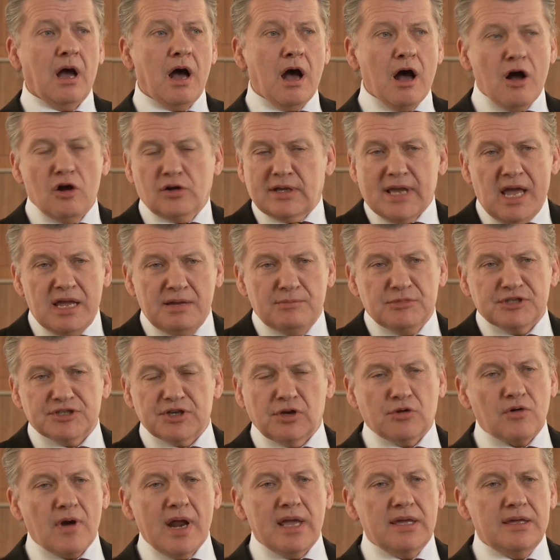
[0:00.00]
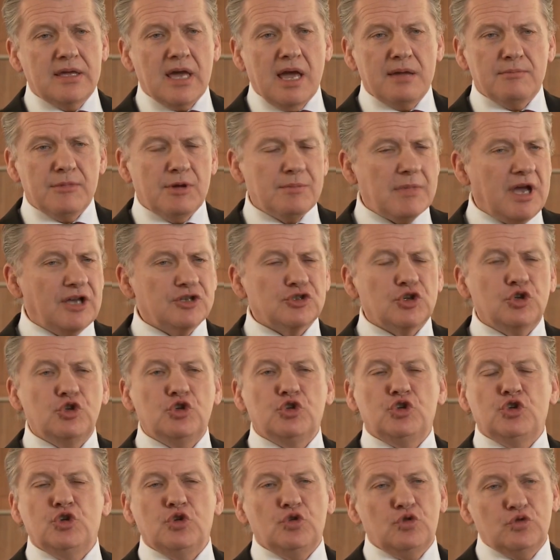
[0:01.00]
Our game is a great game. It makes a
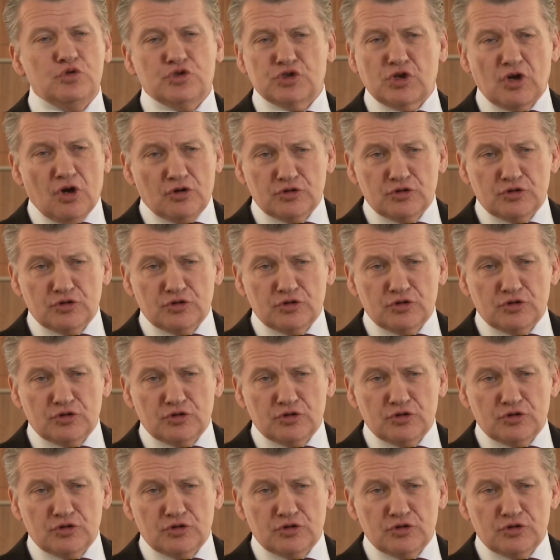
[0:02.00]
huge